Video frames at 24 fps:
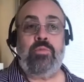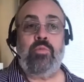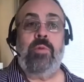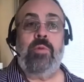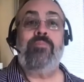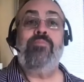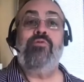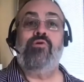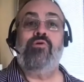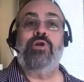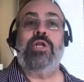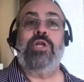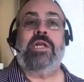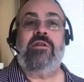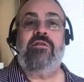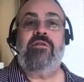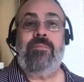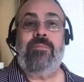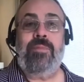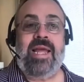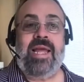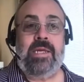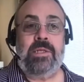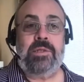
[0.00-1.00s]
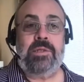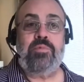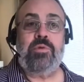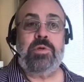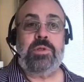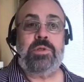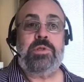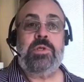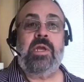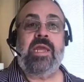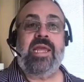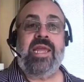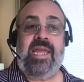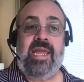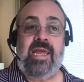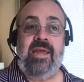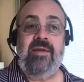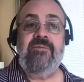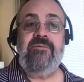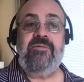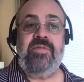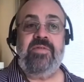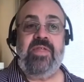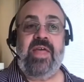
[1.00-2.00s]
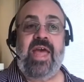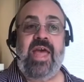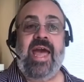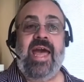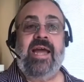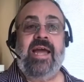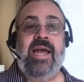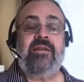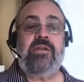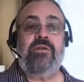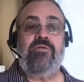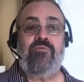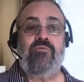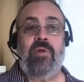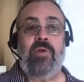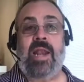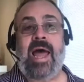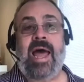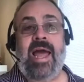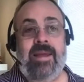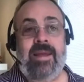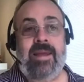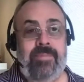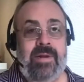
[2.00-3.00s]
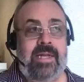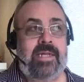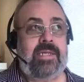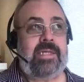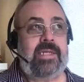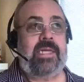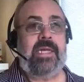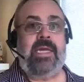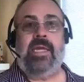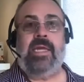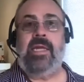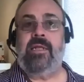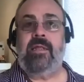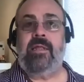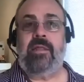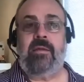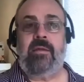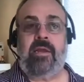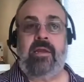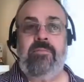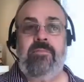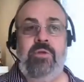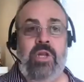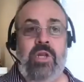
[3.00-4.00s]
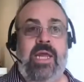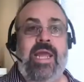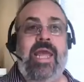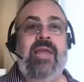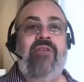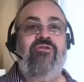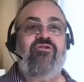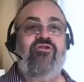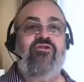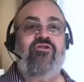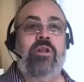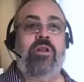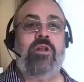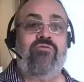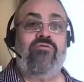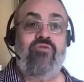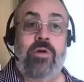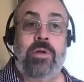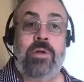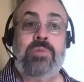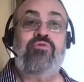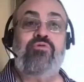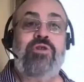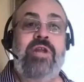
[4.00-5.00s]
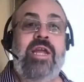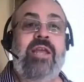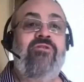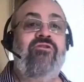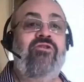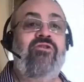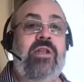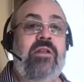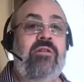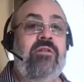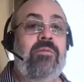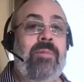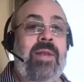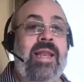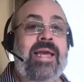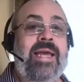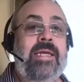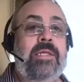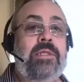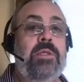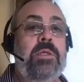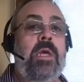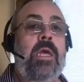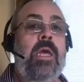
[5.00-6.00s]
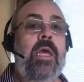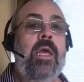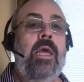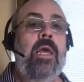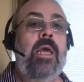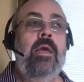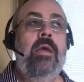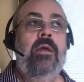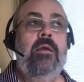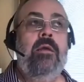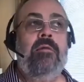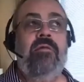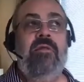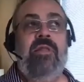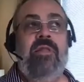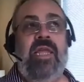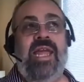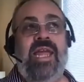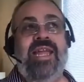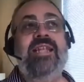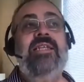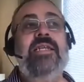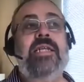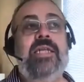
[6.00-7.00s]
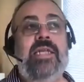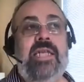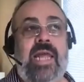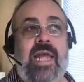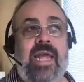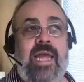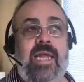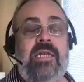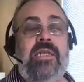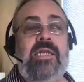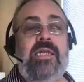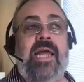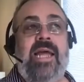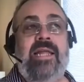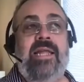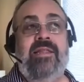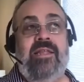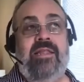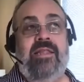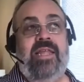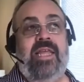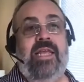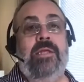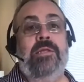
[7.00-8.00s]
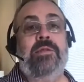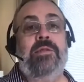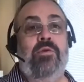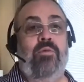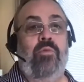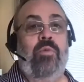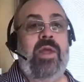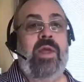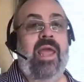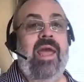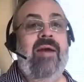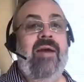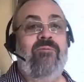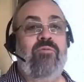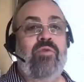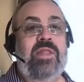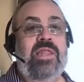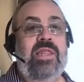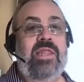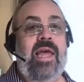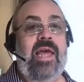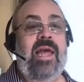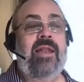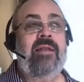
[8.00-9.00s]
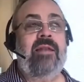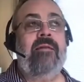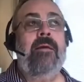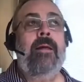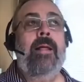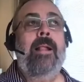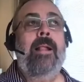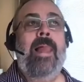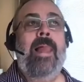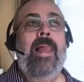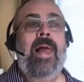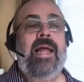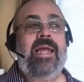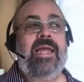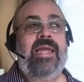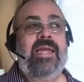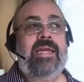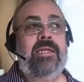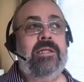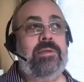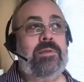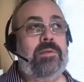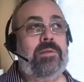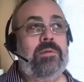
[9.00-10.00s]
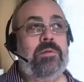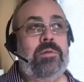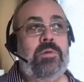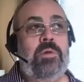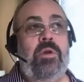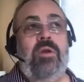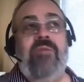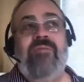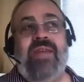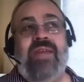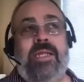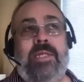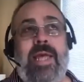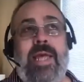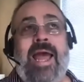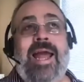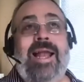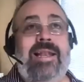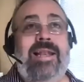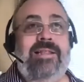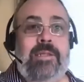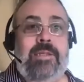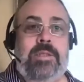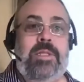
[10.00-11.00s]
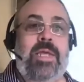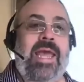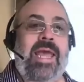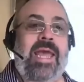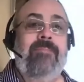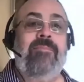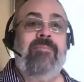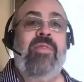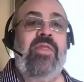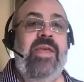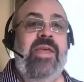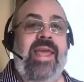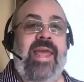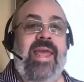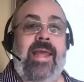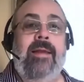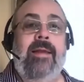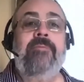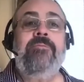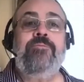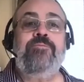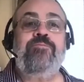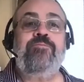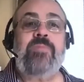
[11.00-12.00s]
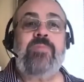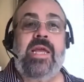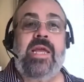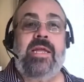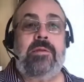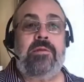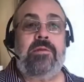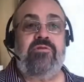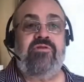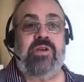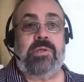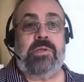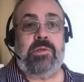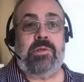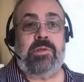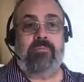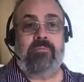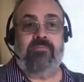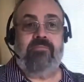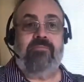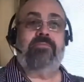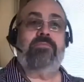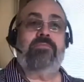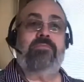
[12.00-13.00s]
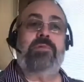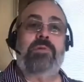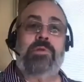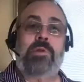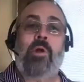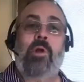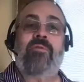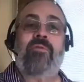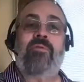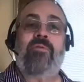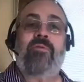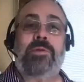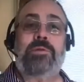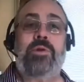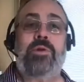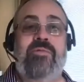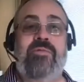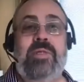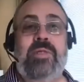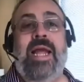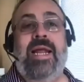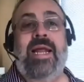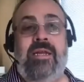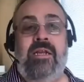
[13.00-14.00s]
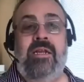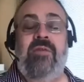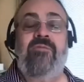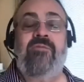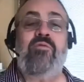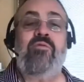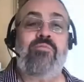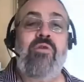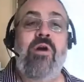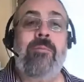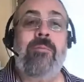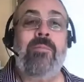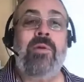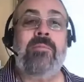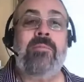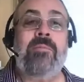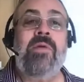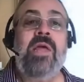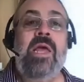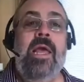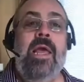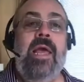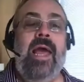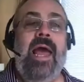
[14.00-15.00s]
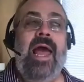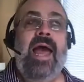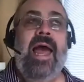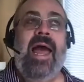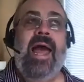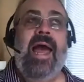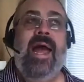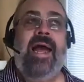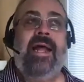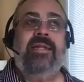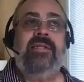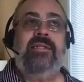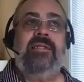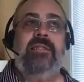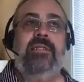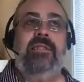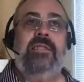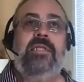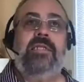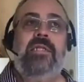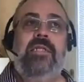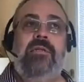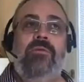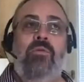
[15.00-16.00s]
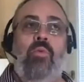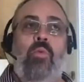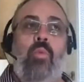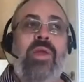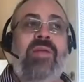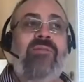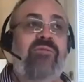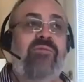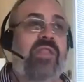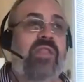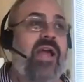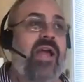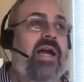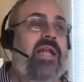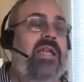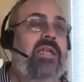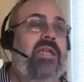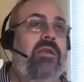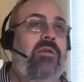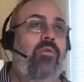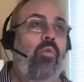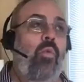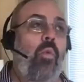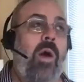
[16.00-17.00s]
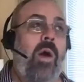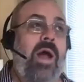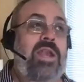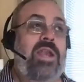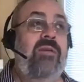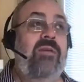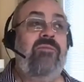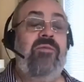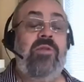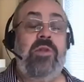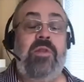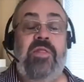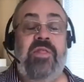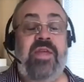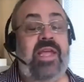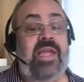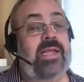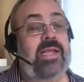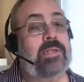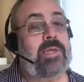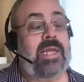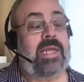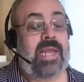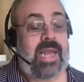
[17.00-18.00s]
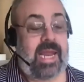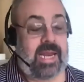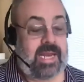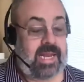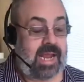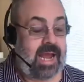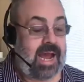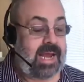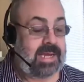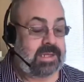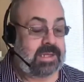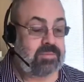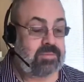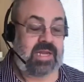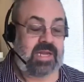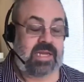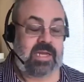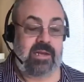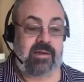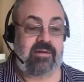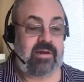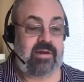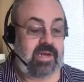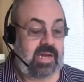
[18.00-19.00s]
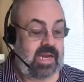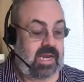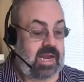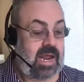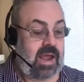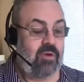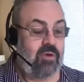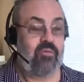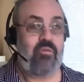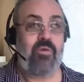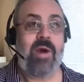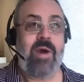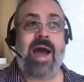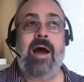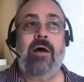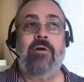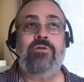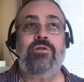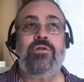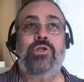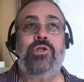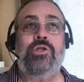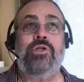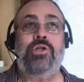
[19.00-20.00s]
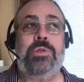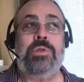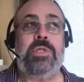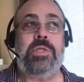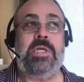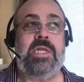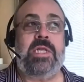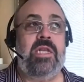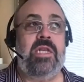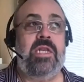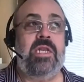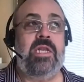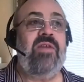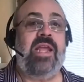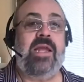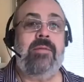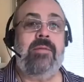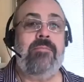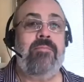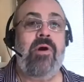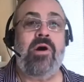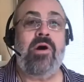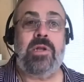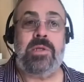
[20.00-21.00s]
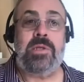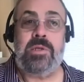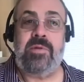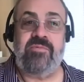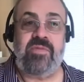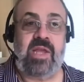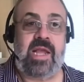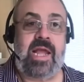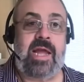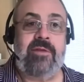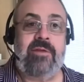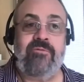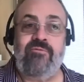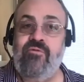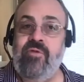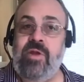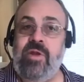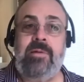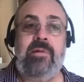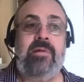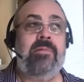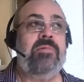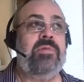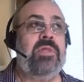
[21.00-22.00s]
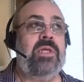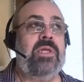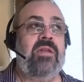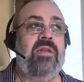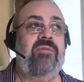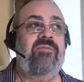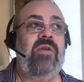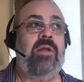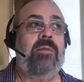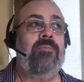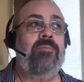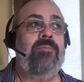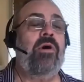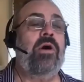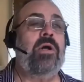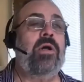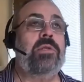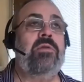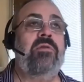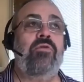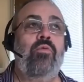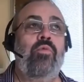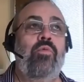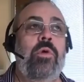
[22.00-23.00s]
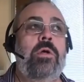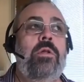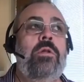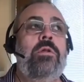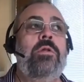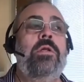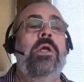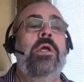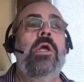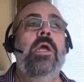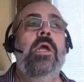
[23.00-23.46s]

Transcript: were put into place was to give that reliability and the communication and the transportation into place. The internet and the things that we have with that is sort of exactly the same thing. It's just solving sort of a slightly different problem. And we've done wonderful things in getting high-speed internet around to significant parts of the country, to significant parts of the world.